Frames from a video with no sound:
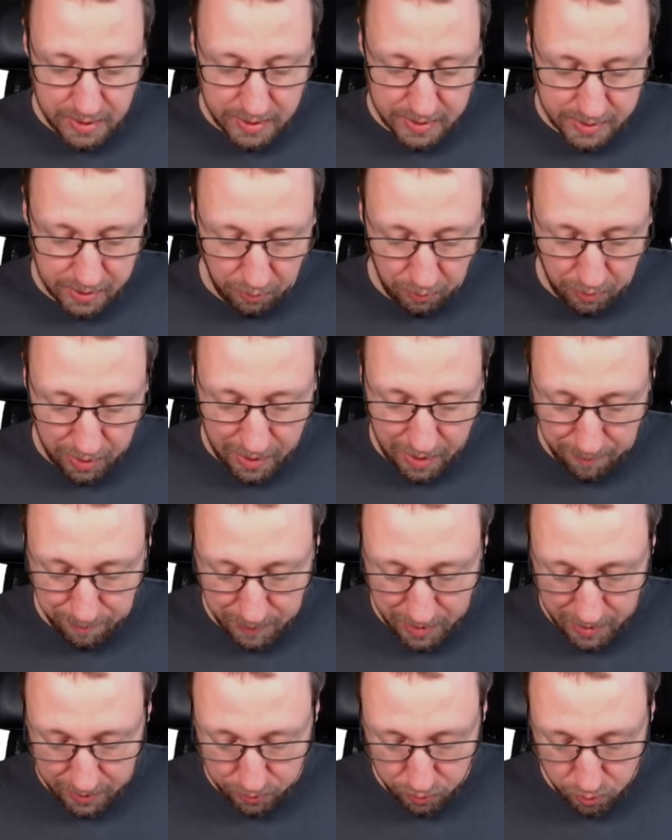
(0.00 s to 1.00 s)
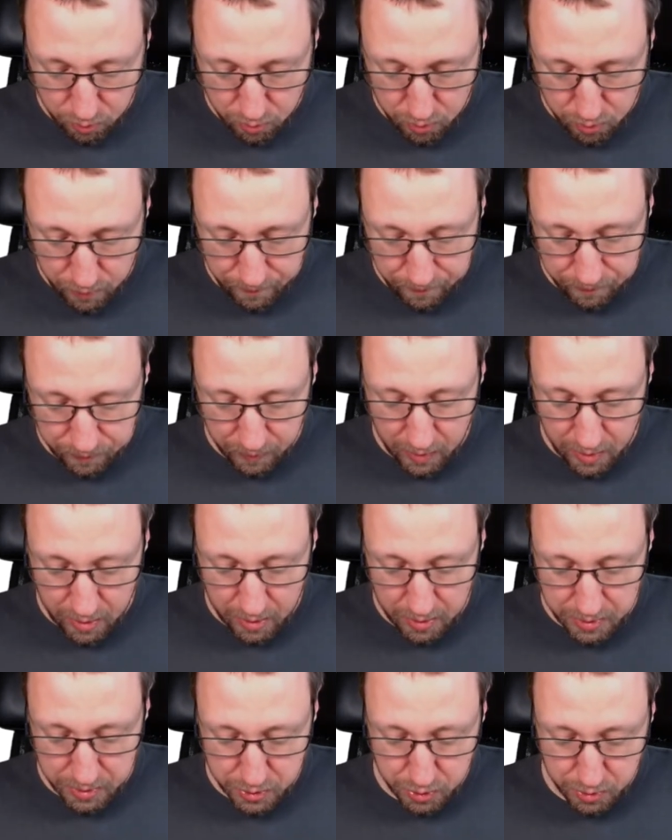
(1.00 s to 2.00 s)
So lambda 2
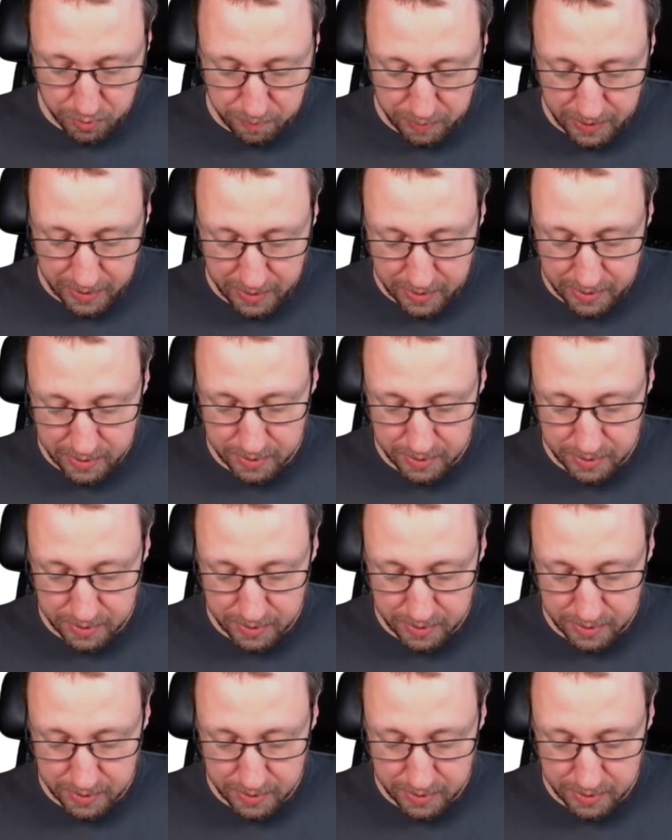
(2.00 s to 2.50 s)
should be